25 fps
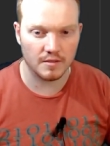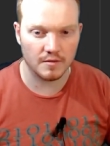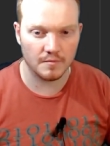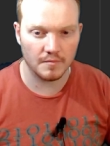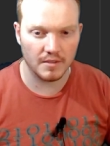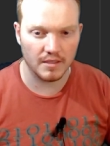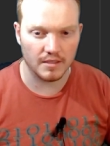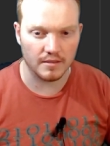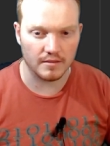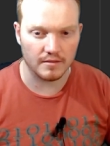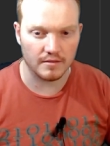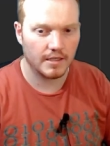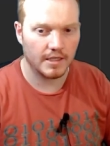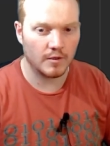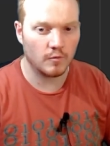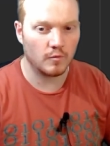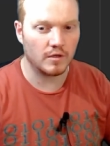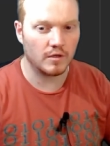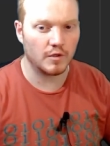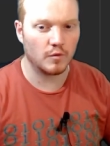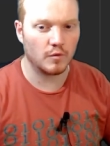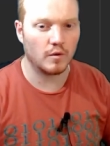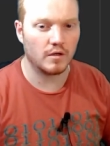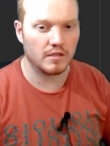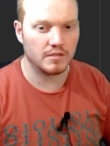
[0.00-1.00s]
command. And what I
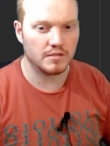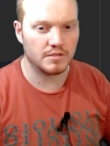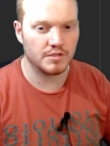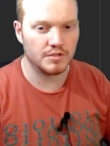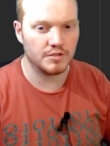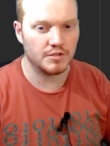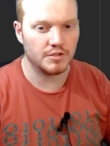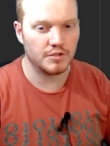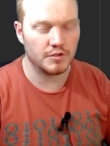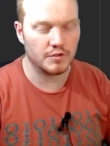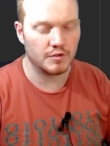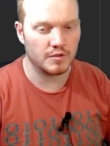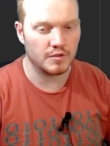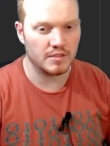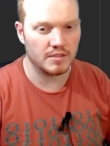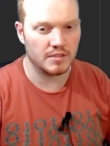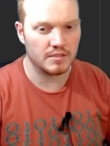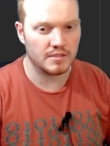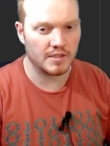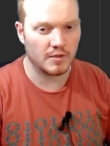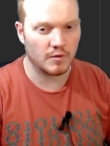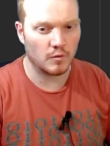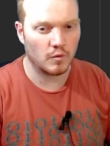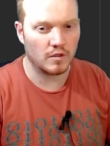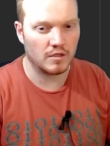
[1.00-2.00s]
wanted to do is
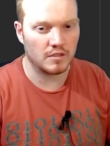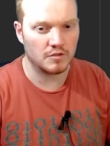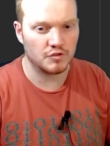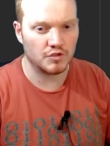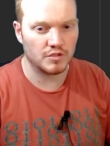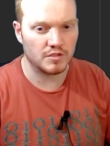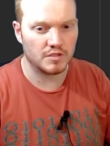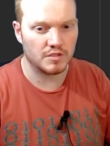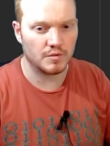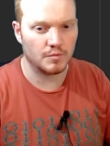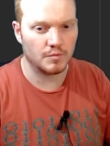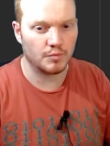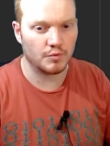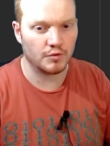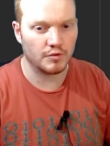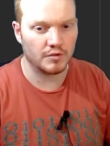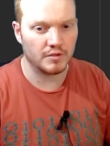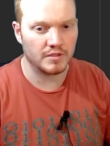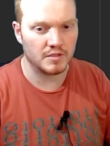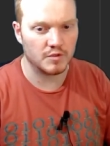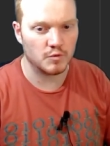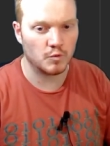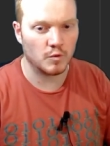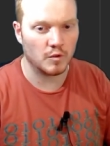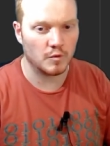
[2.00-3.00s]
I wanted just to
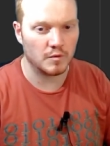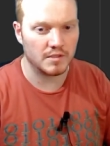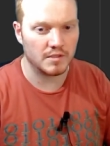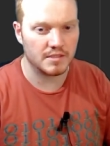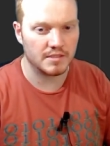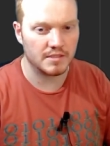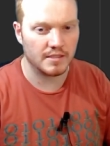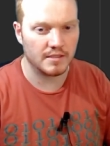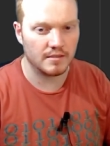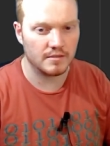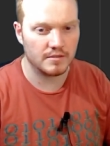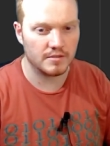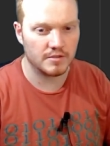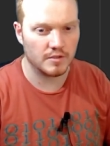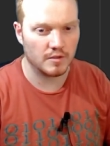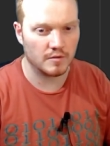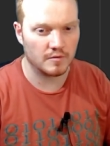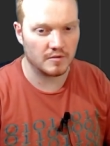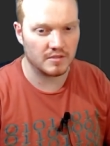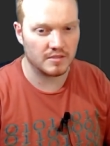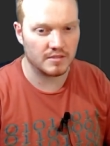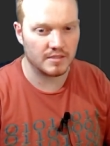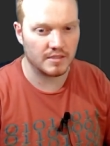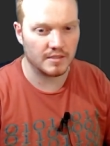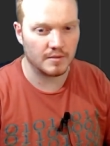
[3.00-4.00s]
print what we said. So I'm gonna
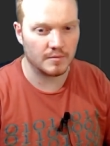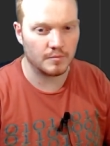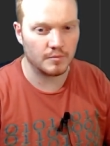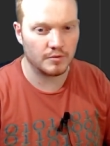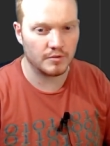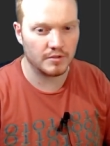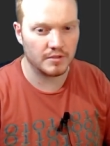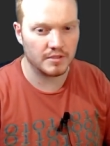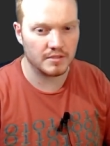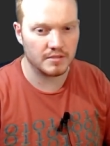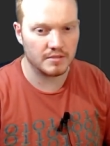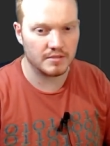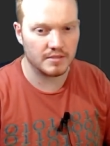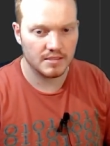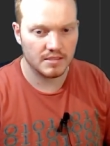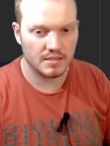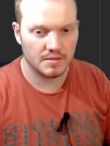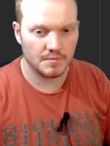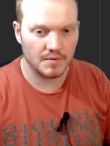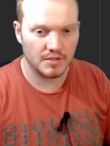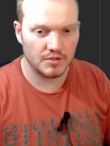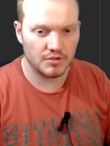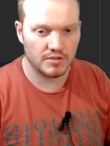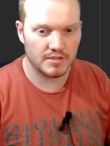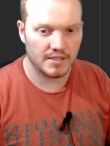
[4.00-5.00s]
say print
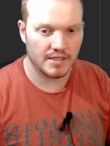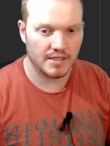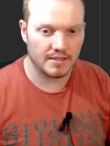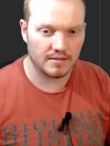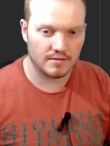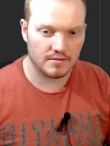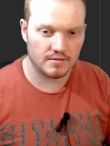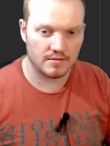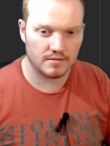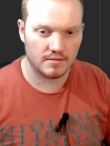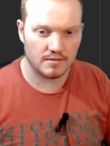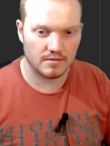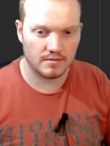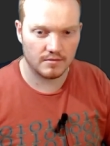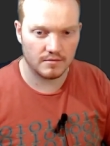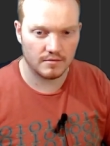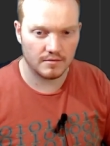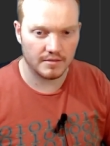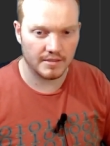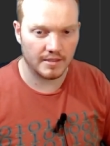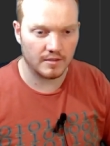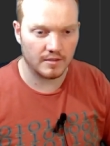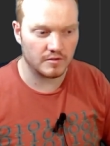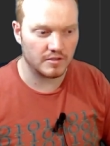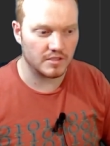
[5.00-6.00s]
speech text.
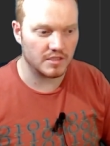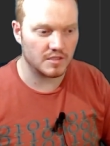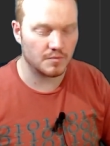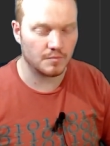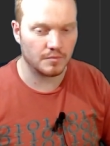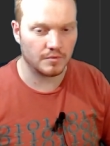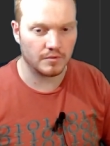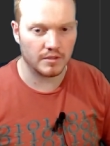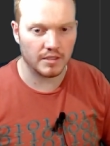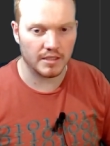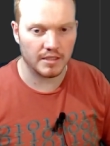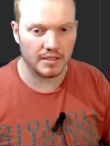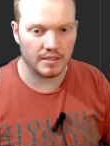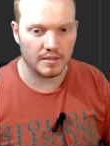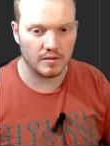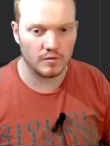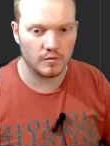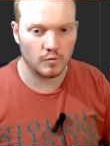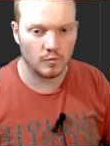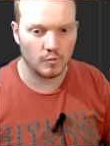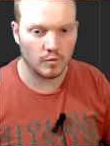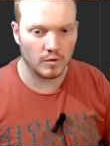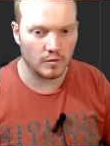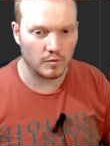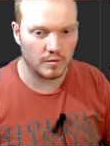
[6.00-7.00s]
They'll display
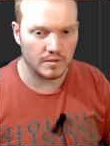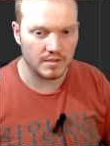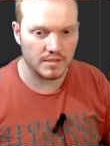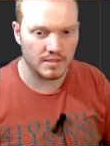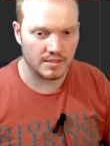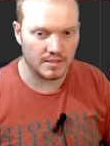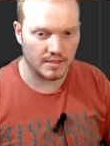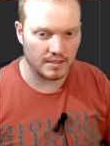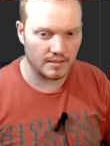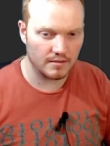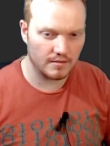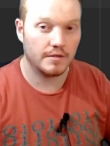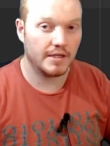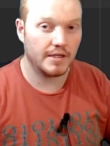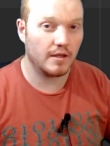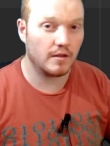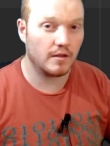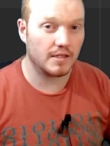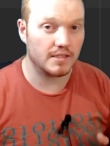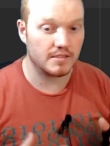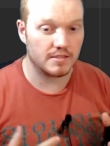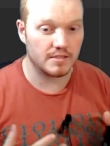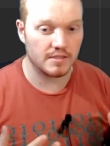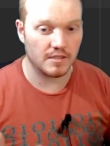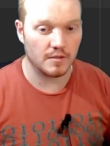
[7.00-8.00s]
what we said. Now
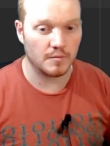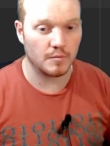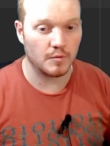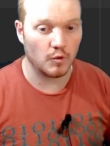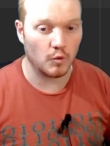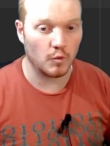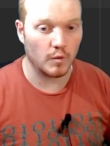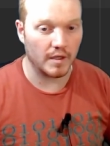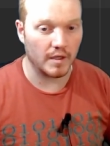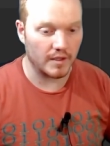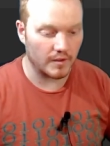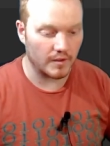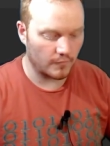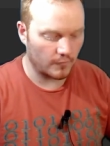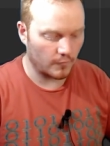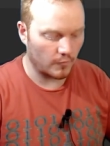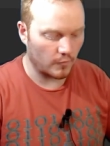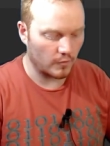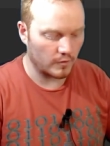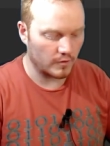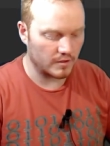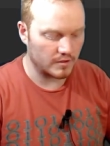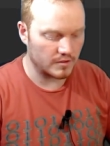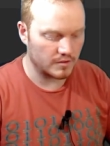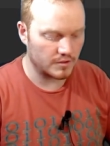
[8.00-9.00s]
let's set up a way
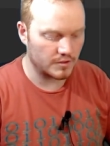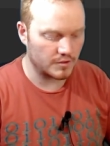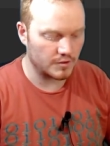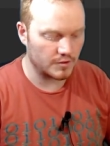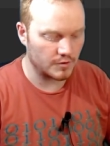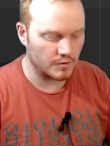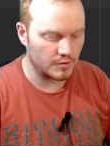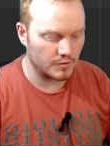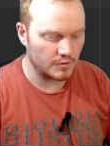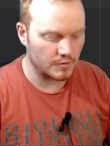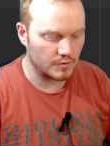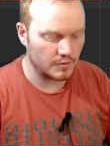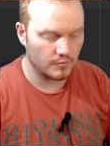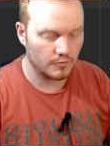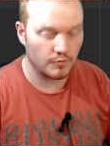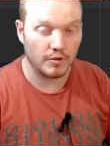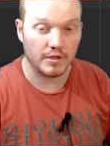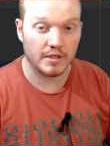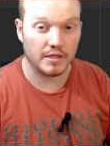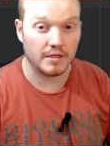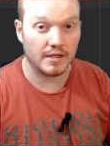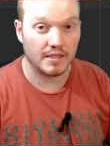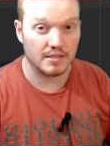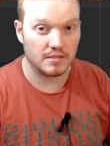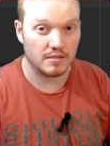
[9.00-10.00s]
for it to
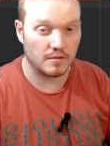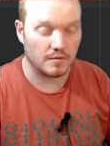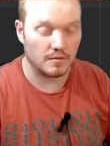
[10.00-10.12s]
recognize a